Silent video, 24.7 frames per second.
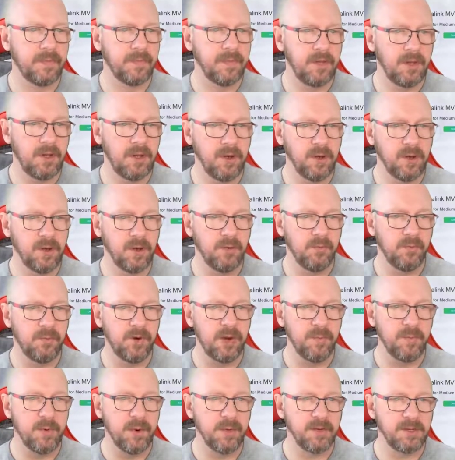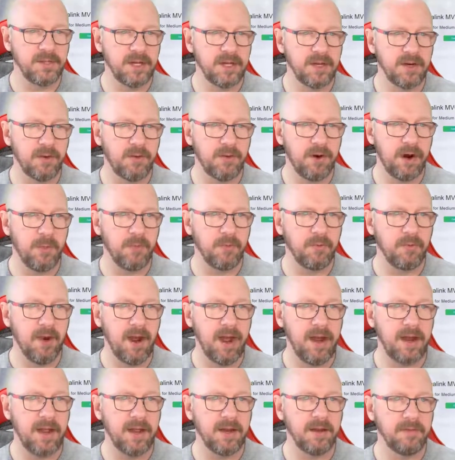You can reboot it or
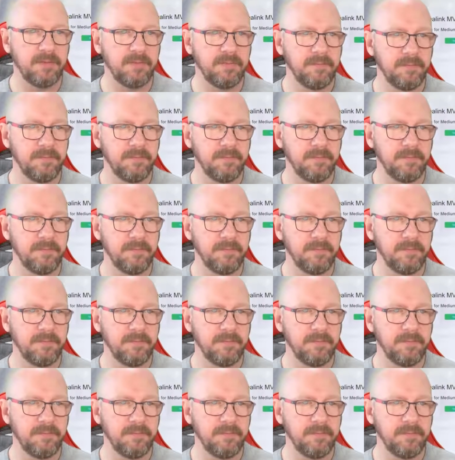upgrade it.